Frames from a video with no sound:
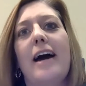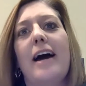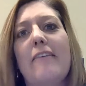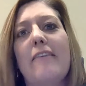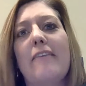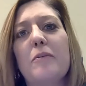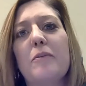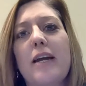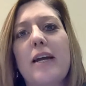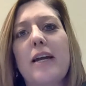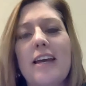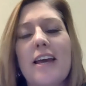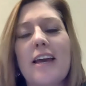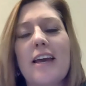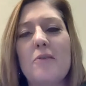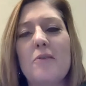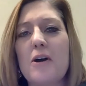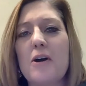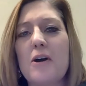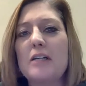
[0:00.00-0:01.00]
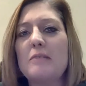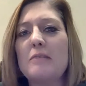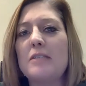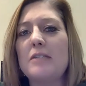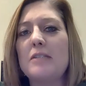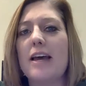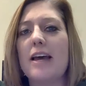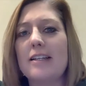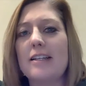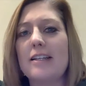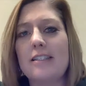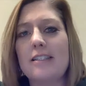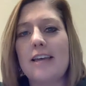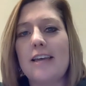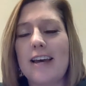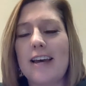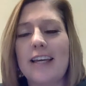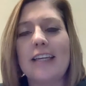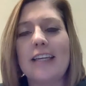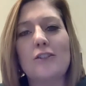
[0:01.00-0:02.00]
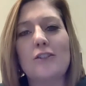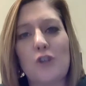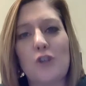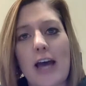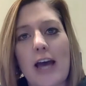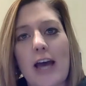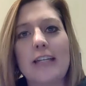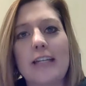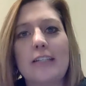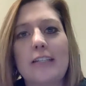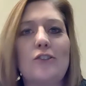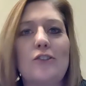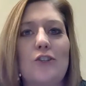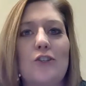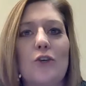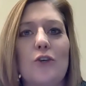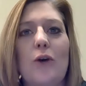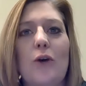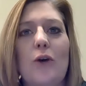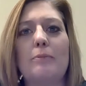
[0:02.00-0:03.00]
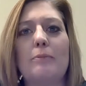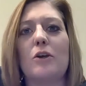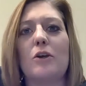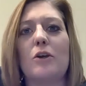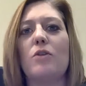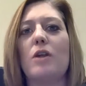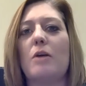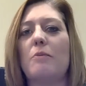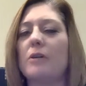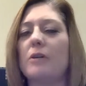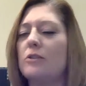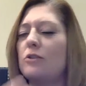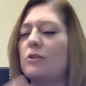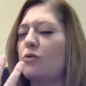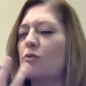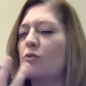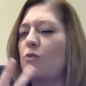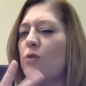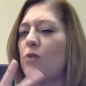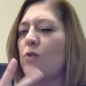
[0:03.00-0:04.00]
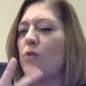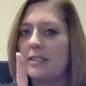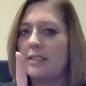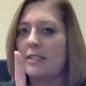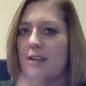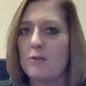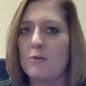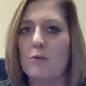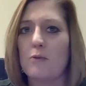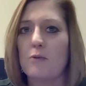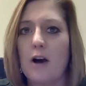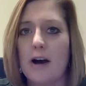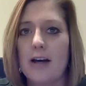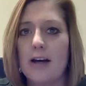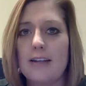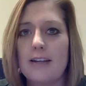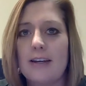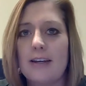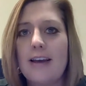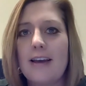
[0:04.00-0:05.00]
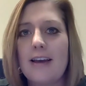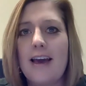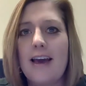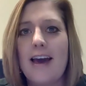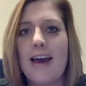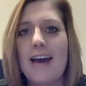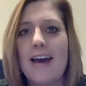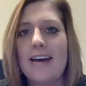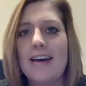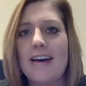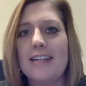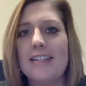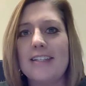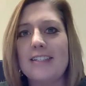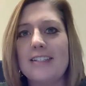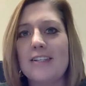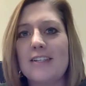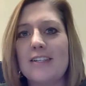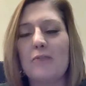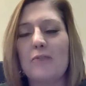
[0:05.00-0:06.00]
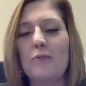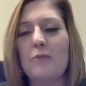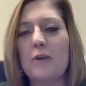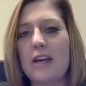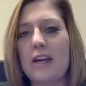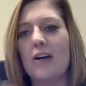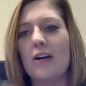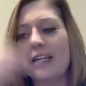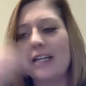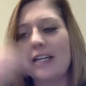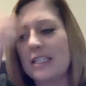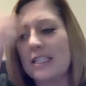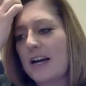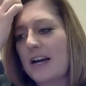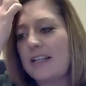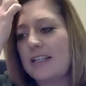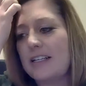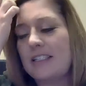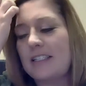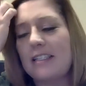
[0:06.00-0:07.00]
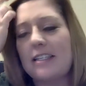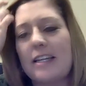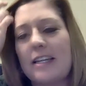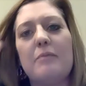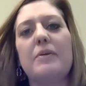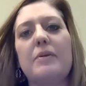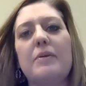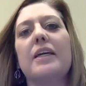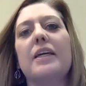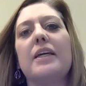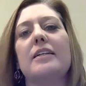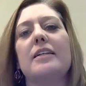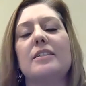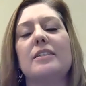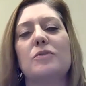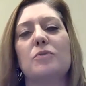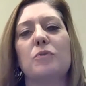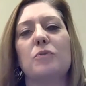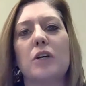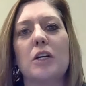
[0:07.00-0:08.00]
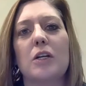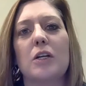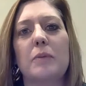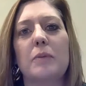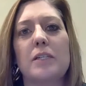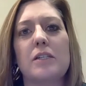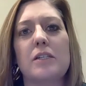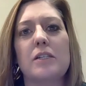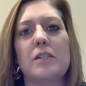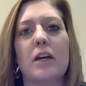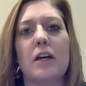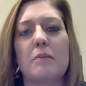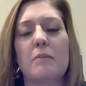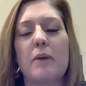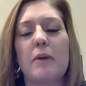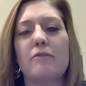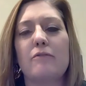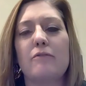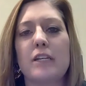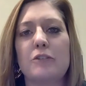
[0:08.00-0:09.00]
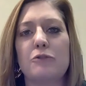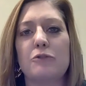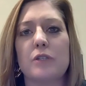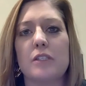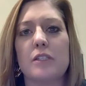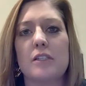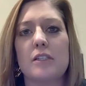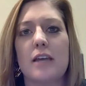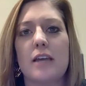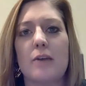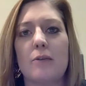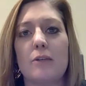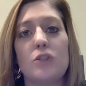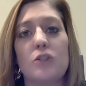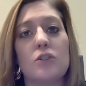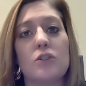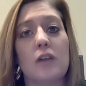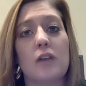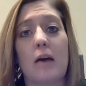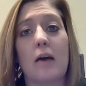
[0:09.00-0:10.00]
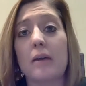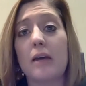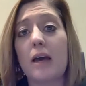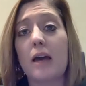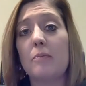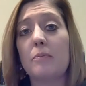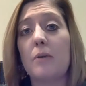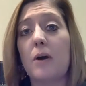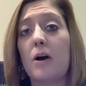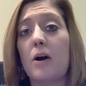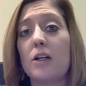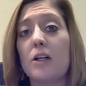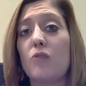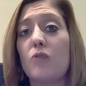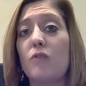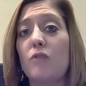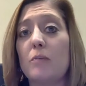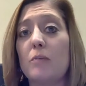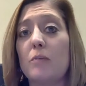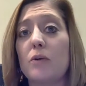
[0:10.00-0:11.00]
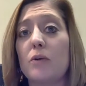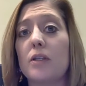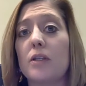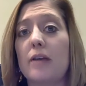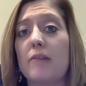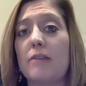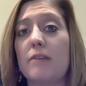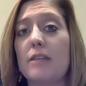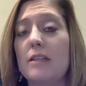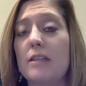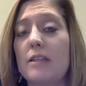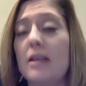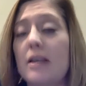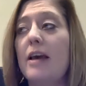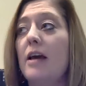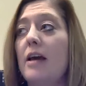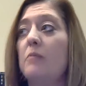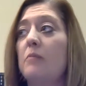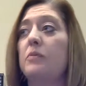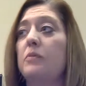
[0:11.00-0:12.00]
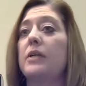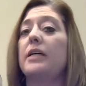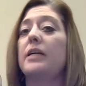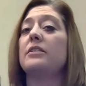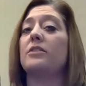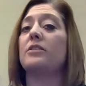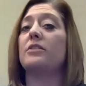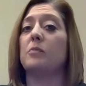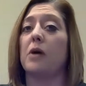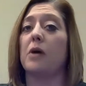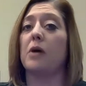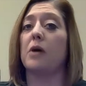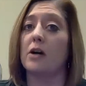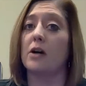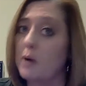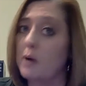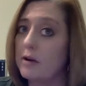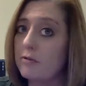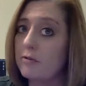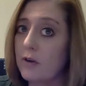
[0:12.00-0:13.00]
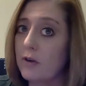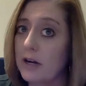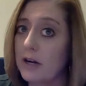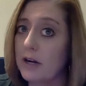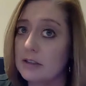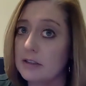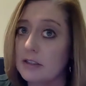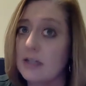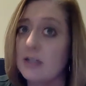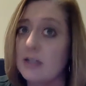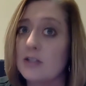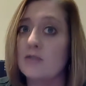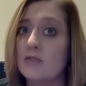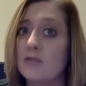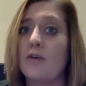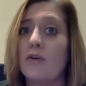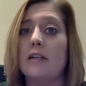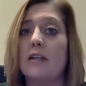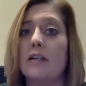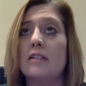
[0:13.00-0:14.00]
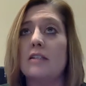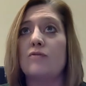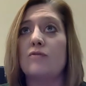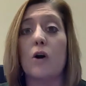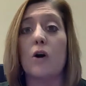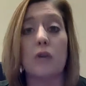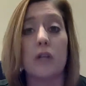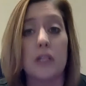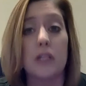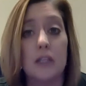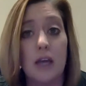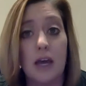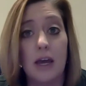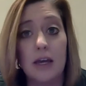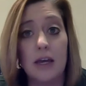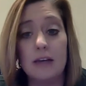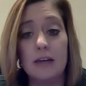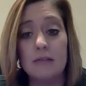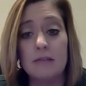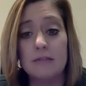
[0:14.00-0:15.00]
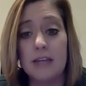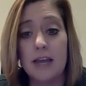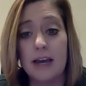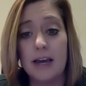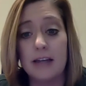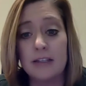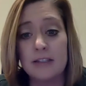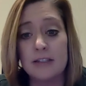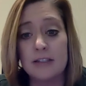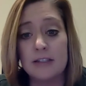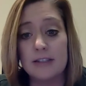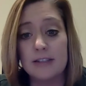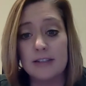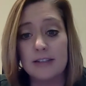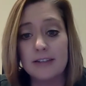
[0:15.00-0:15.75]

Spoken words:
everybody, and welcome to EdTech Chattin' 2, episode number 21. And we are excited today because we're going to be talking about Veterans Day, which is coming up on November 11th. Plus, tomorrow, my friends, is voting day. Yes?